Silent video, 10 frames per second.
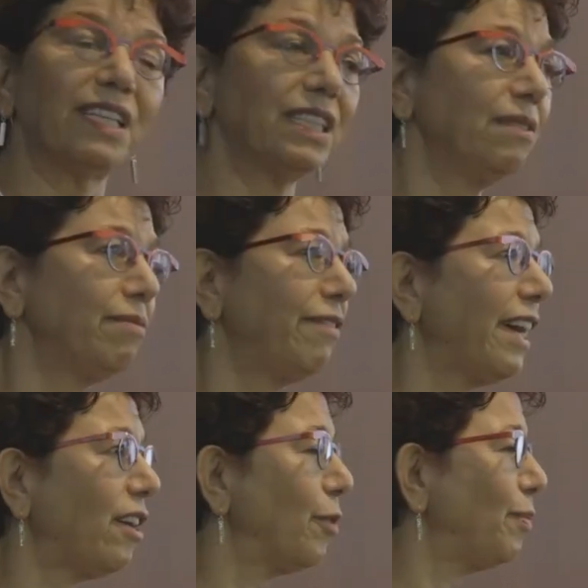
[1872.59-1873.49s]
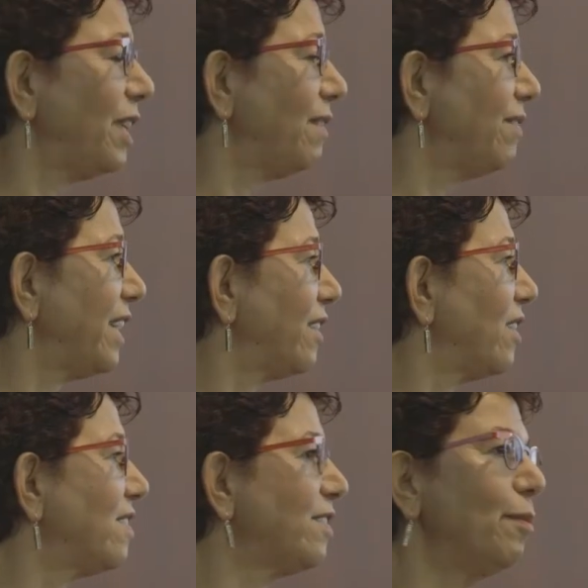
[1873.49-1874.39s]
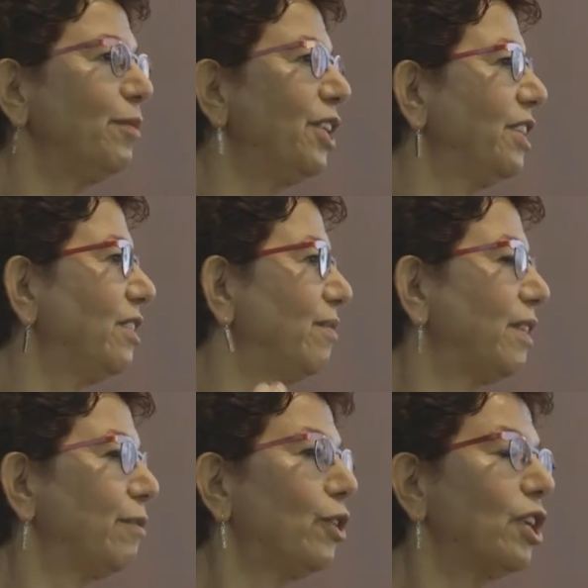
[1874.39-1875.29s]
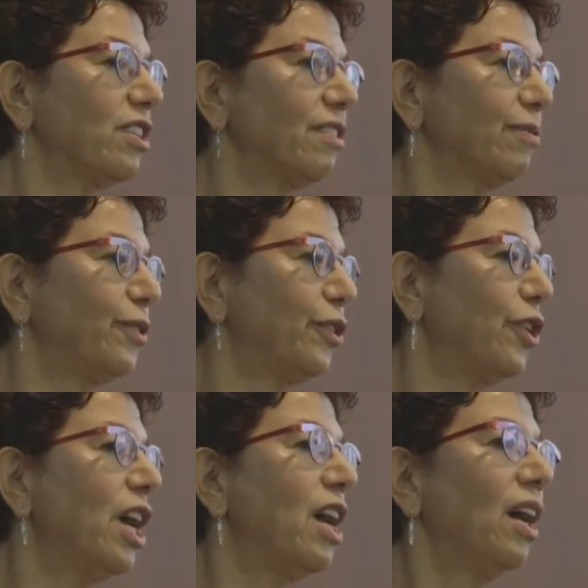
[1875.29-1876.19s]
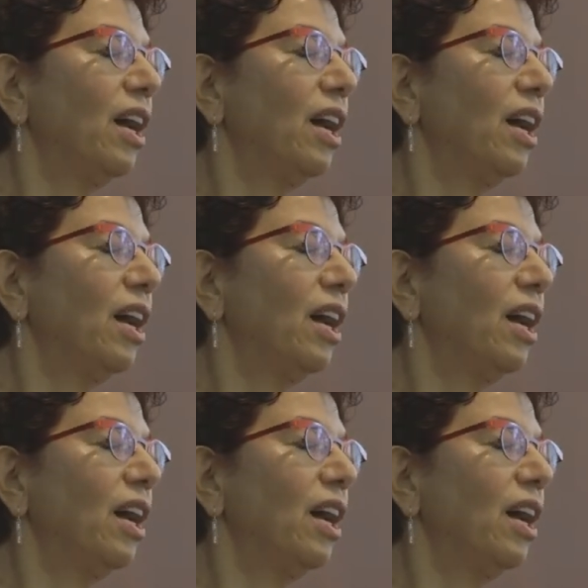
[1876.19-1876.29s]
And in fact, I believe they got some kind of award for